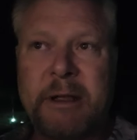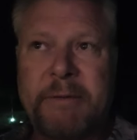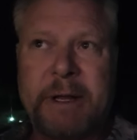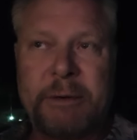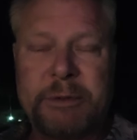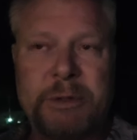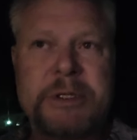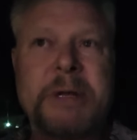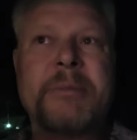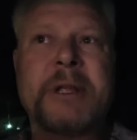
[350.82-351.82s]
If I don't do
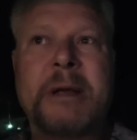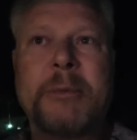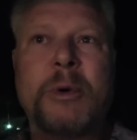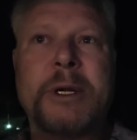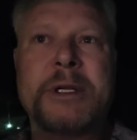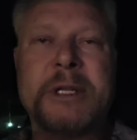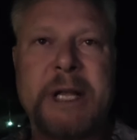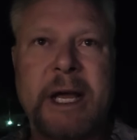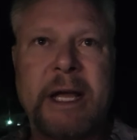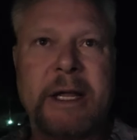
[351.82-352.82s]
something, I'm going to
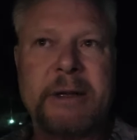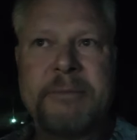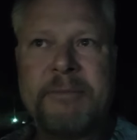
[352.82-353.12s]
die.